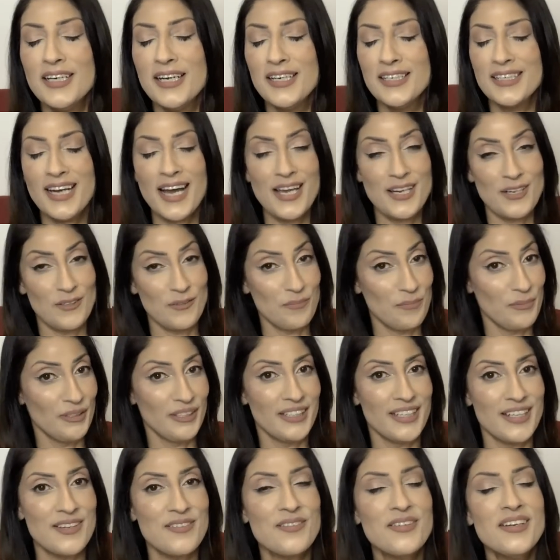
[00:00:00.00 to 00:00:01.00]
I don't
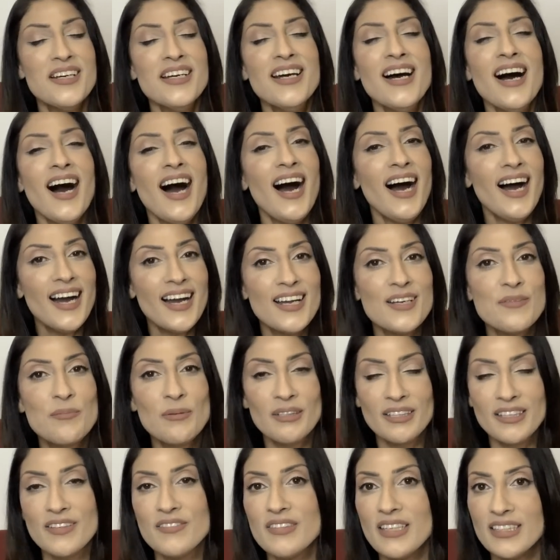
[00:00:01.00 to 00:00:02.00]
believe. I
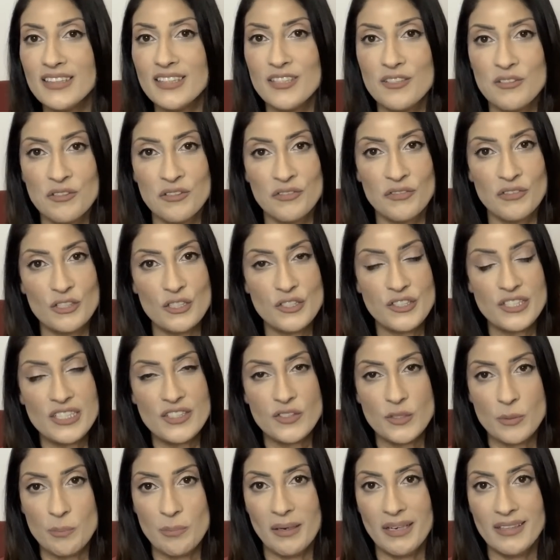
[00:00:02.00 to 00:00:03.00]
believe that the universe is
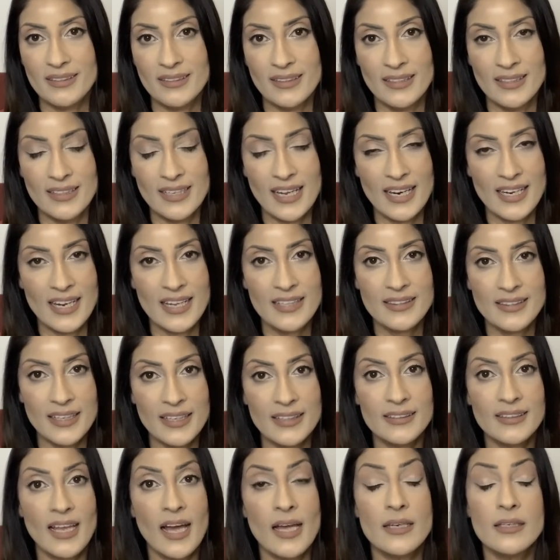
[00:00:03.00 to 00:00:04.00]
abundant. And I
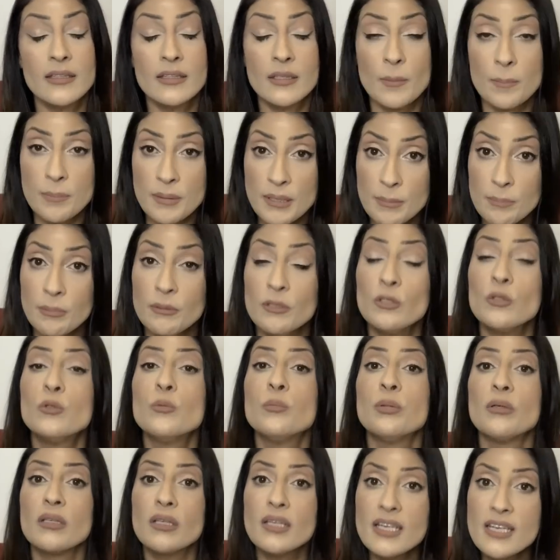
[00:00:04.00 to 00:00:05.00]
think that the people who
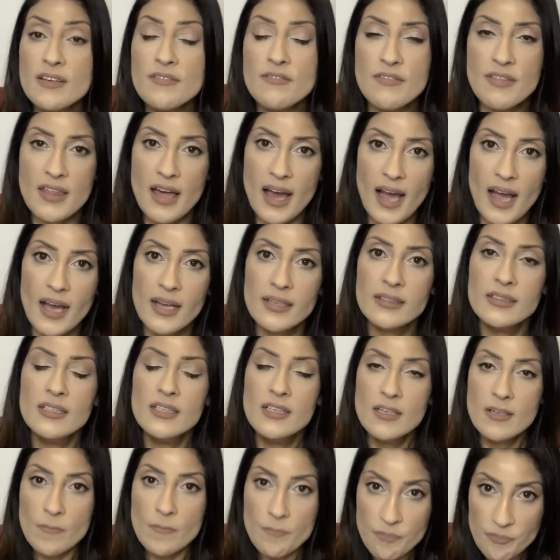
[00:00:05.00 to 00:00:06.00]
believe that
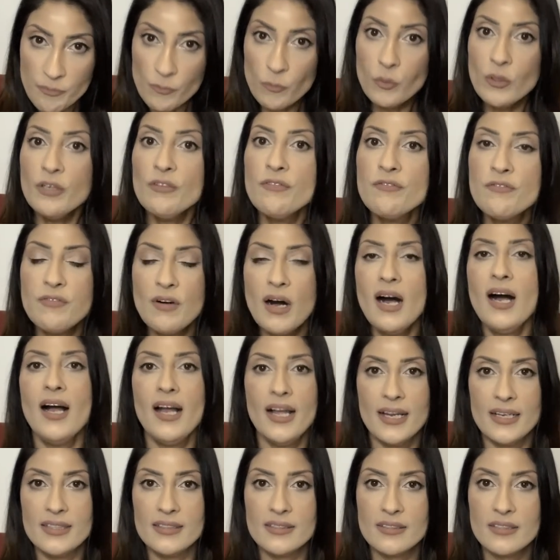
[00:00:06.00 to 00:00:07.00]
will
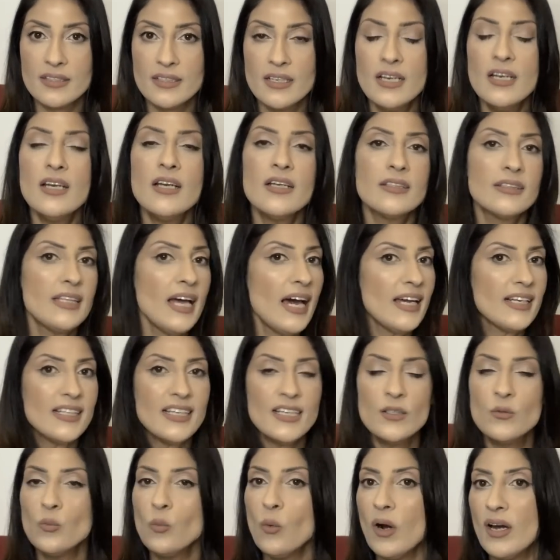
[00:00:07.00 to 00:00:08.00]
find that
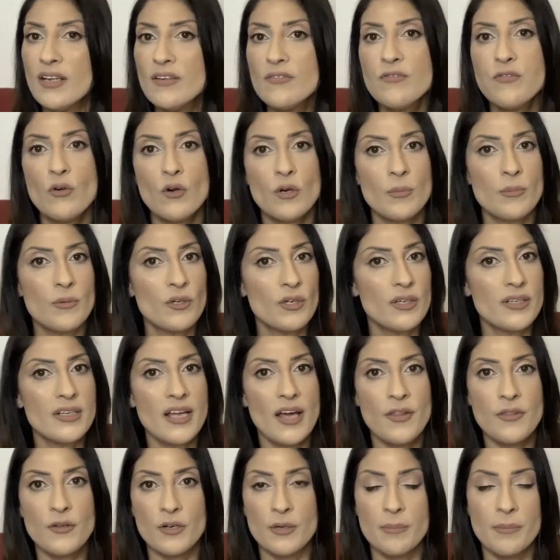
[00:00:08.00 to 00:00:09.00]
in one form or
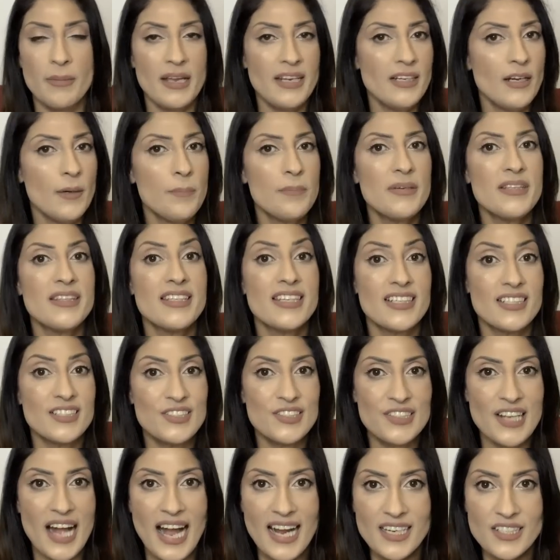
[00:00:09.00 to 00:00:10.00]
another, it may not be the
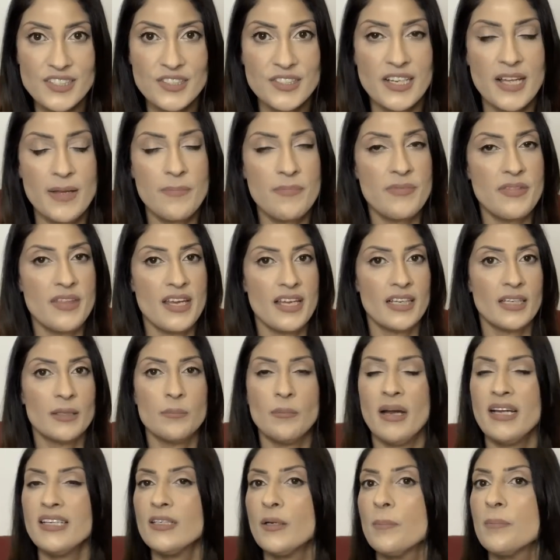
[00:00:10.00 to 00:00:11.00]
exact same thing. It
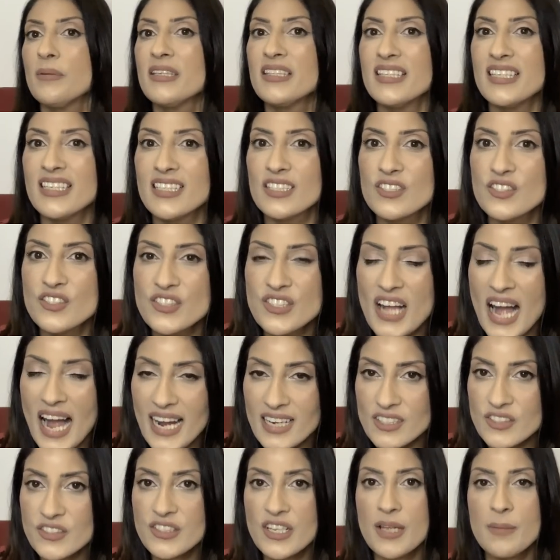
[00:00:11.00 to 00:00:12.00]
might not be the
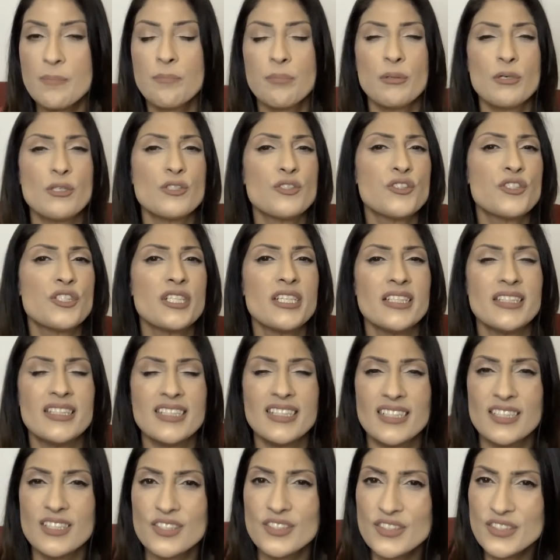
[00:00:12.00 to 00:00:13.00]
exact same person and the
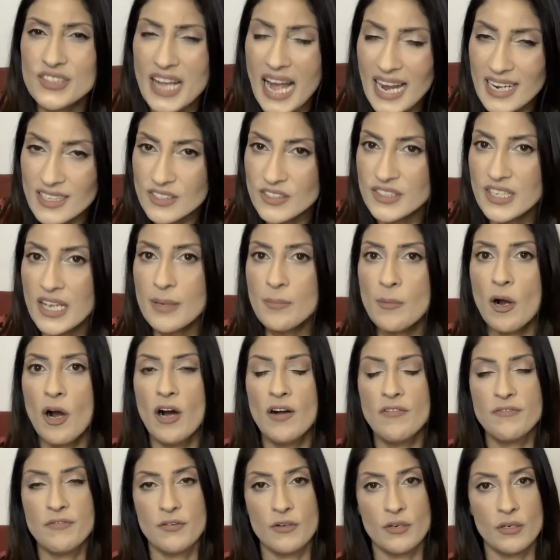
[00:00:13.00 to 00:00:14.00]
exact same
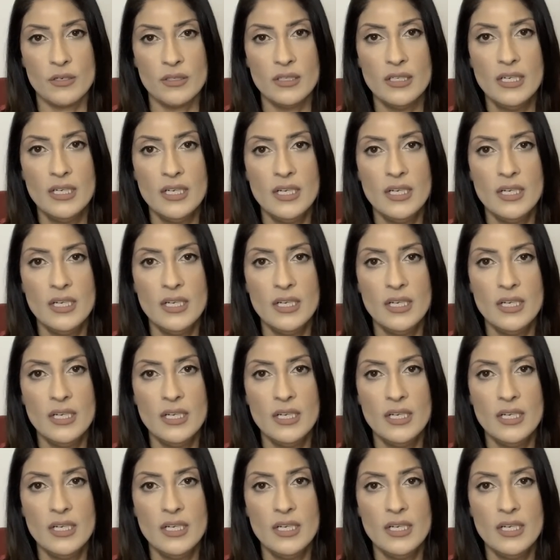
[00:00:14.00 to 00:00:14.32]
offer.